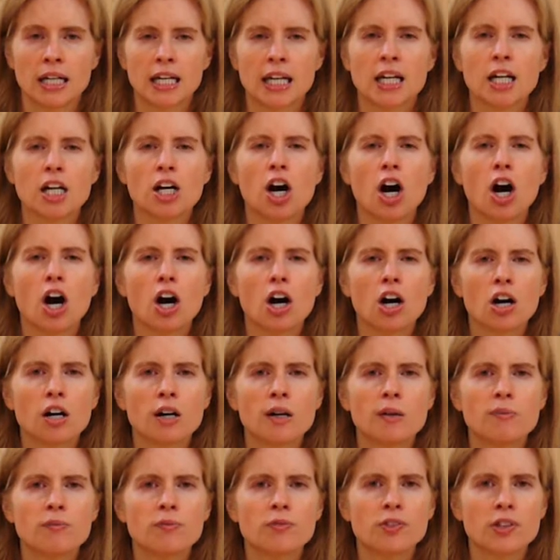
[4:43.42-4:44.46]
can
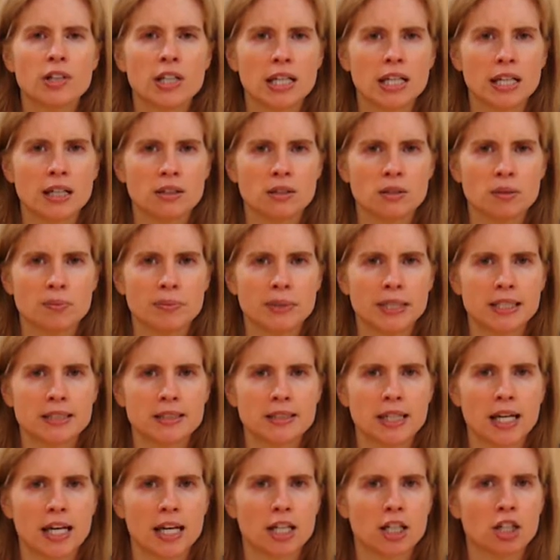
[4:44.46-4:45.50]
arm
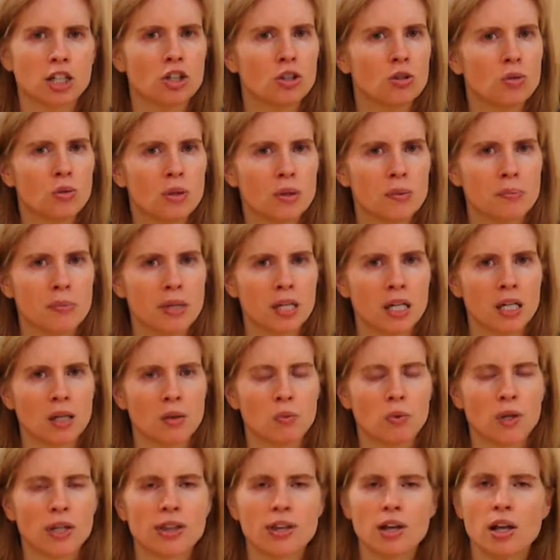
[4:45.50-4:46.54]
philanthropists like you and me
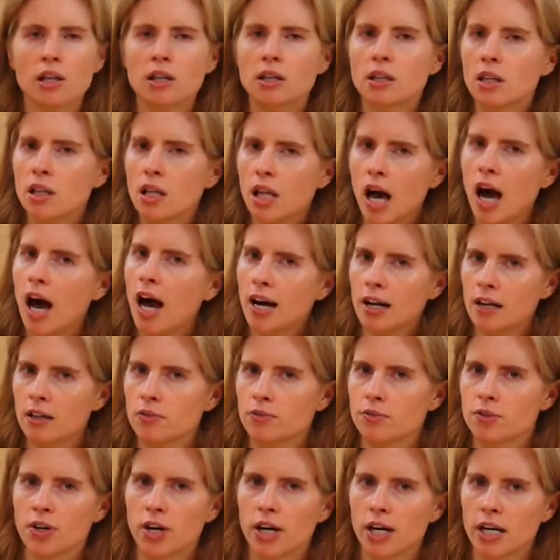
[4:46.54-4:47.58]
with a lot
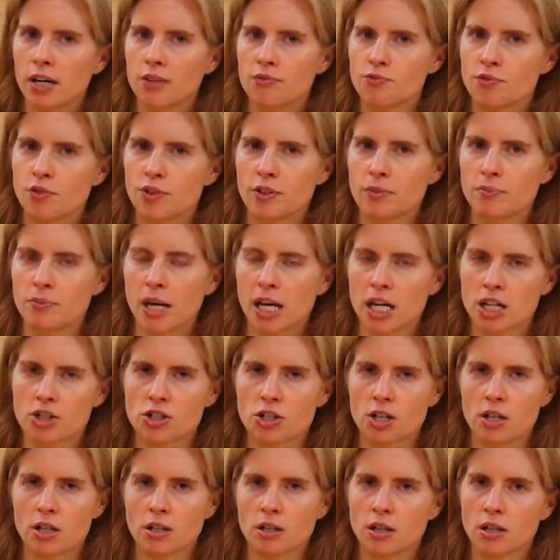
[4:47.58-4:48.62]
of great
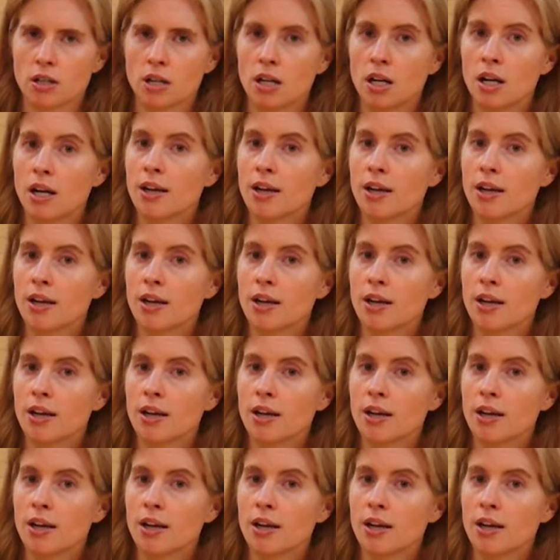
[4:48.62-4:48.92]
information.